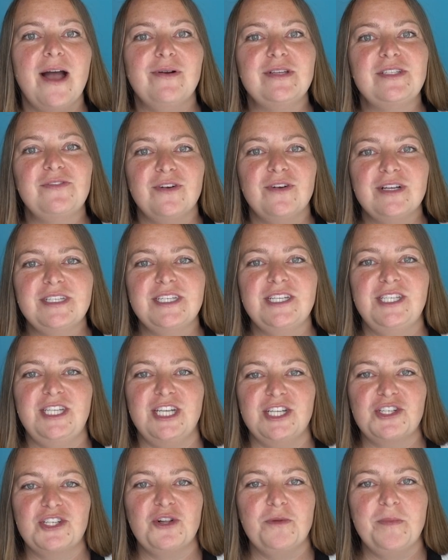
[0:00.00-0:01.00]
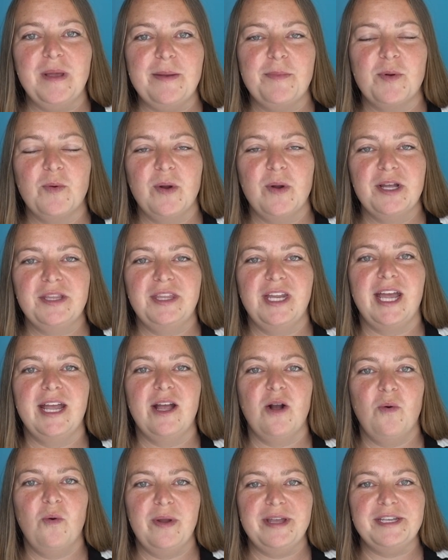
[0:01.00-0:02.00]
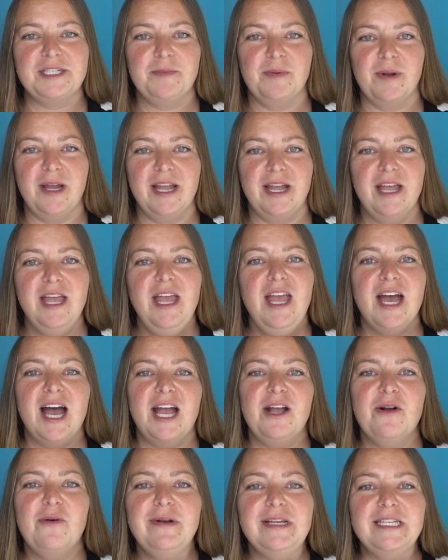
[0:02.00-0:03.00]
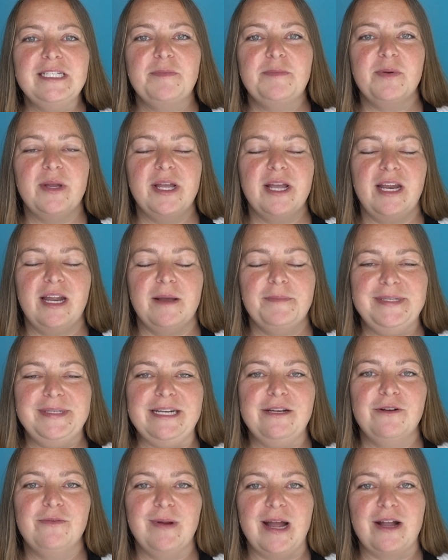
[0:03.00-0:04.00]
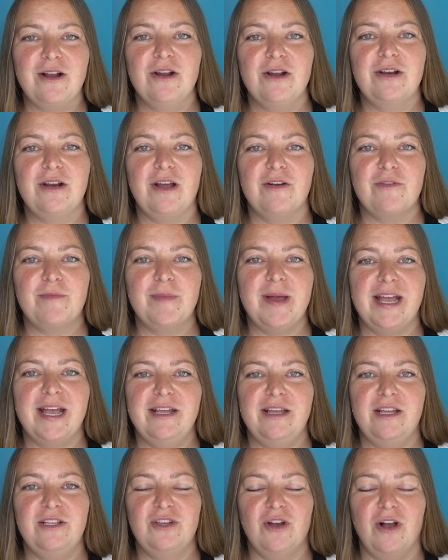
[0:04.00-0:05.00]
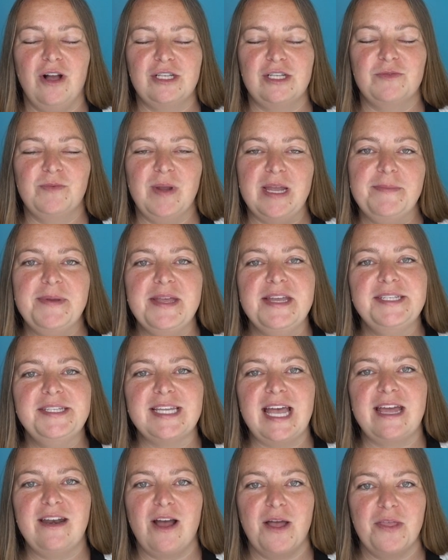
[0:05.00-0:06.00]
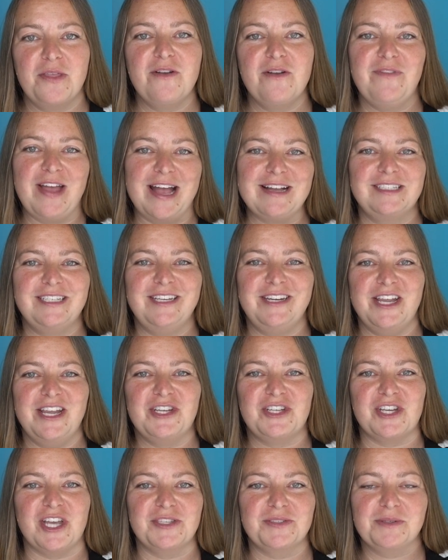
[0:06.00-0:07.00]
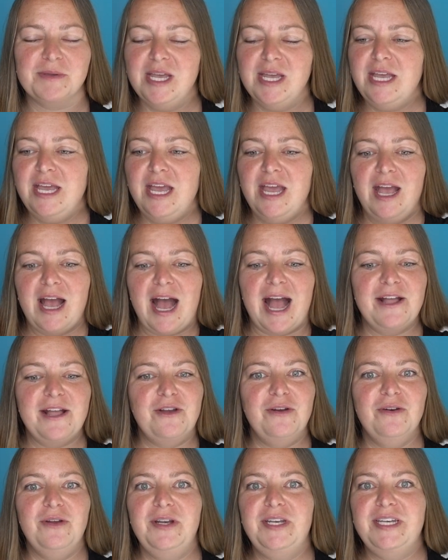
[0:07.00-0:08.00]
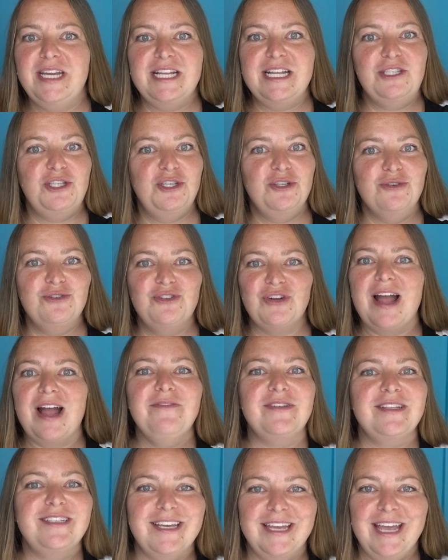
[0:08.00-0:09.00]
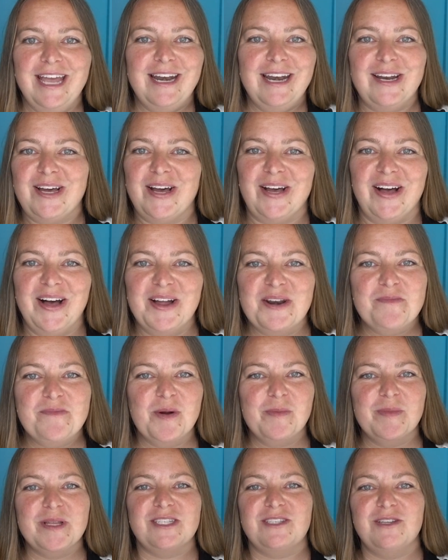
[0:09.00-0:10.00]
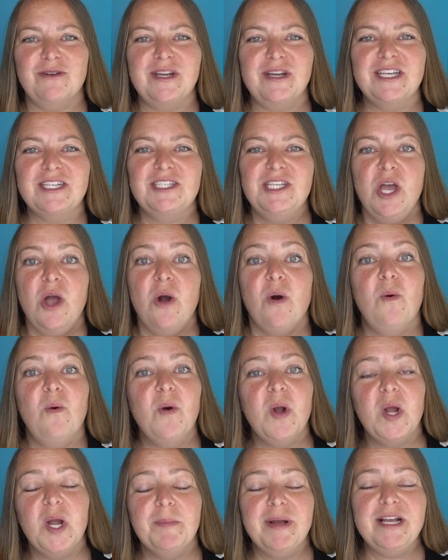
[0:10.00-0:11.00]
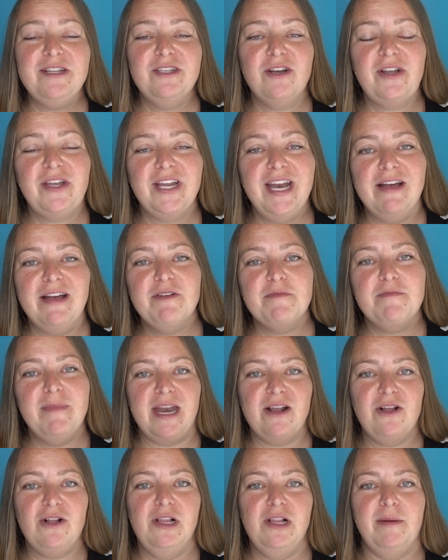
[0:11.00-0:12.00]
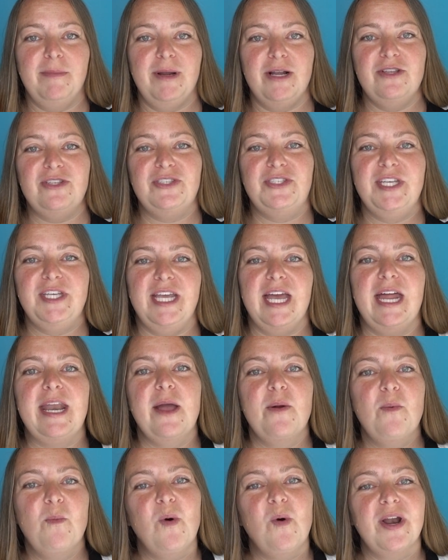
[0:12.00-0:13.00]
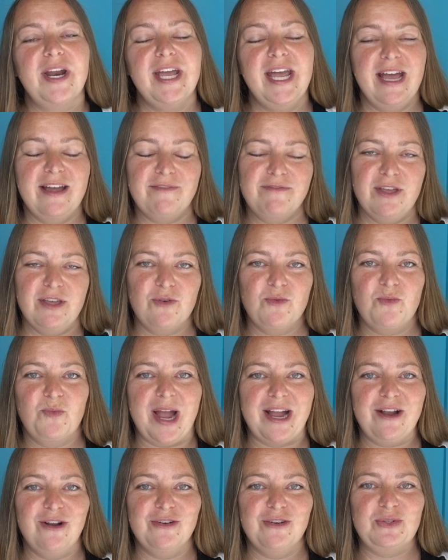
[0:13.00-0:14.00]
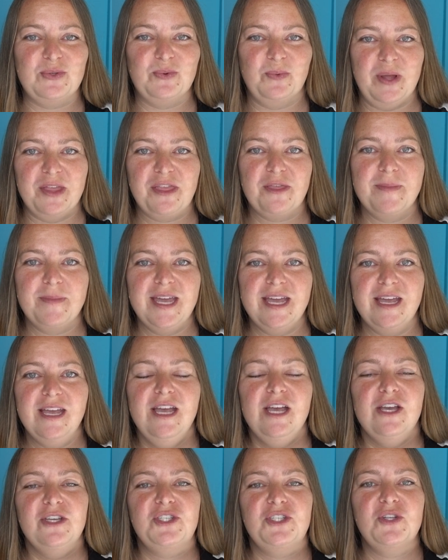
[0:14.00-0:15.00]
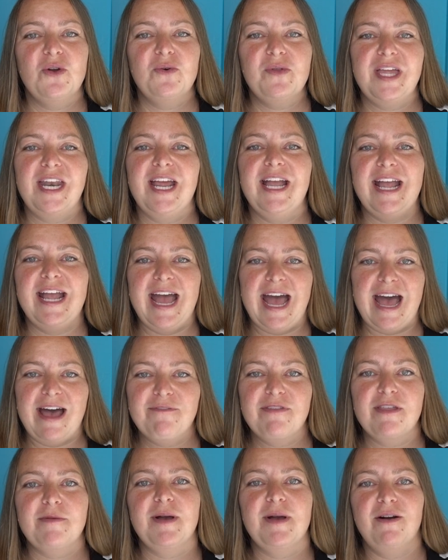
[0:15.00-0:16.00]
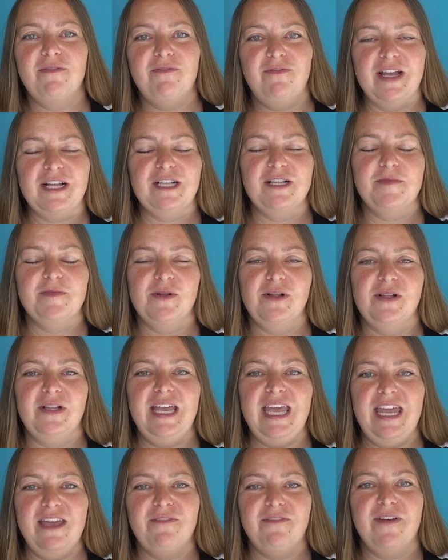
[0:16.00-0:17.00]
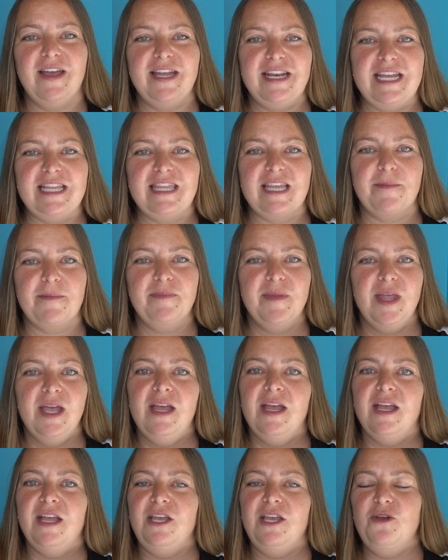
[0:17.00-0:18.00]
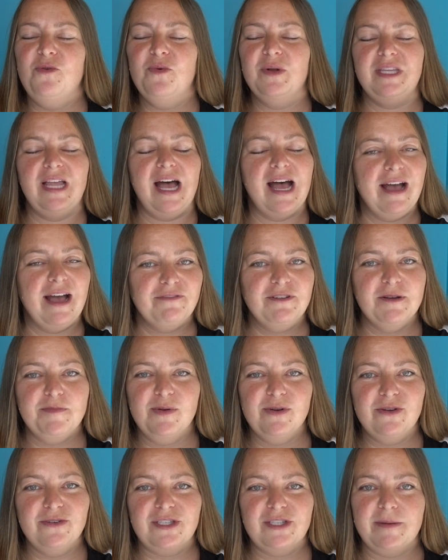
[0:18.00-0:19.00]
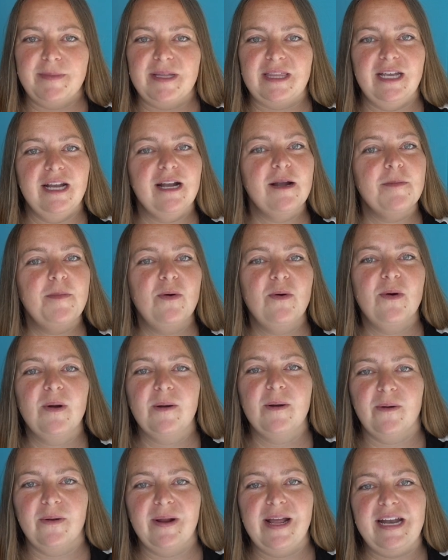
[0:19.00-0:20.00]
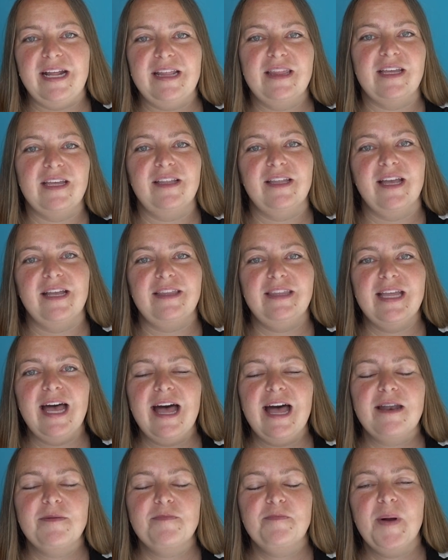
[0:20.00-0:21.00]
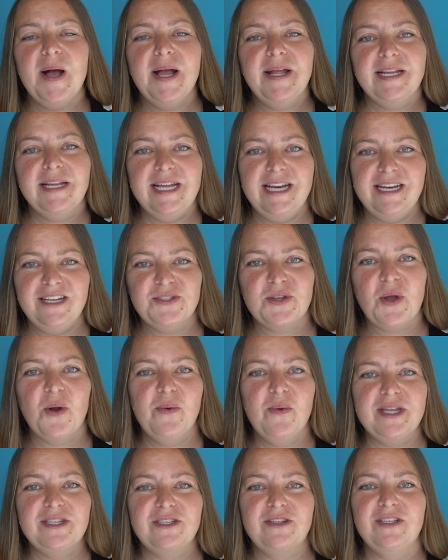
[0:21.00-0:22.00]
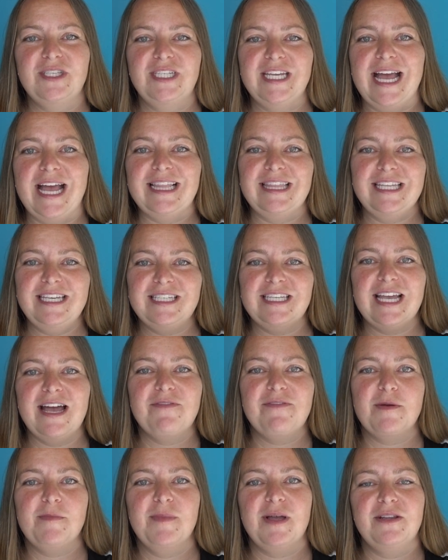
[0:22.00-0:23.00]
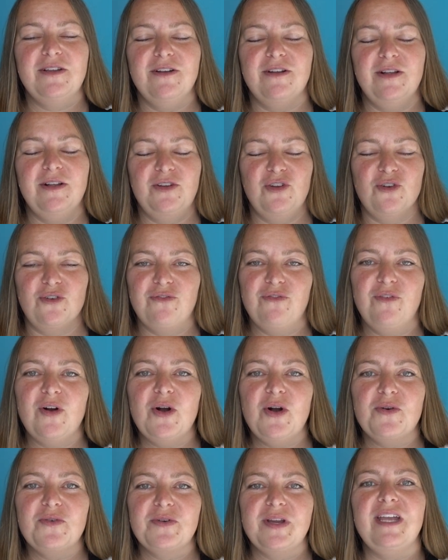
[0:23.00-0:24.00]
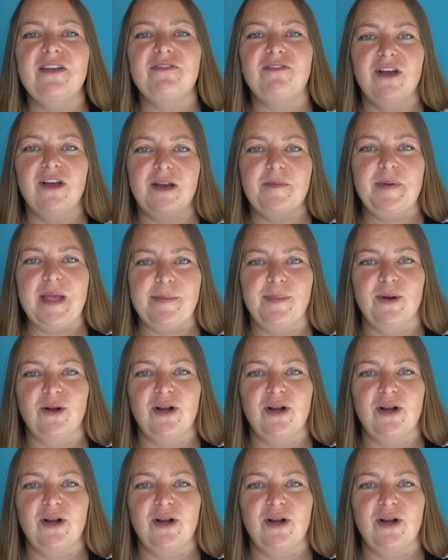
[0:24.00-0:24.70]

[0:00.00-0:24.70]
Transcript: as far as additional paperwork that I always bring an updated record of my dog's rabies and other vaccinations. I could need to drive into Canada on a moment's notice, or my dog could have a medical emergency, and I want to have the records with me so that I have them available if I need them. You will not have to produce them at the airport or anything like that, but it is always good to at least have them on your phone, if not a paper